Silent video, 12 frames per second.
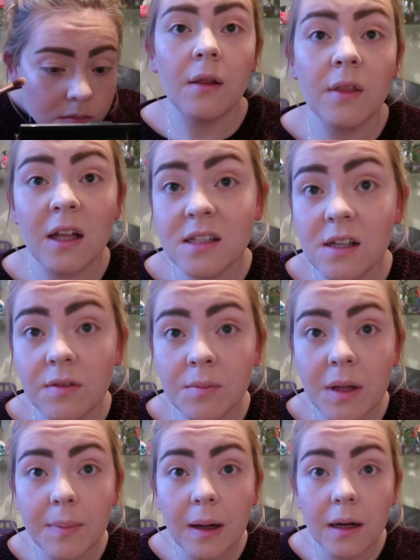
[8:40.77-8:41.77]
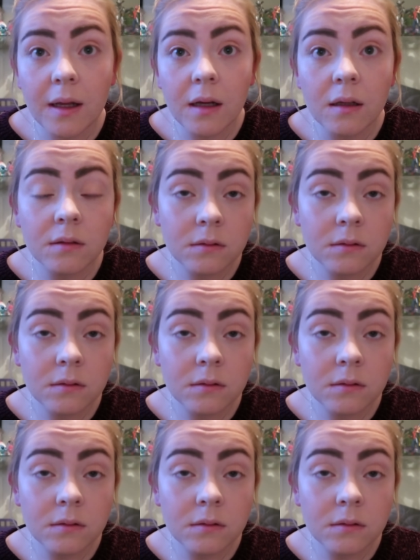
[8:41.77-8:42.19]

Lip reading: And that's it from that palette.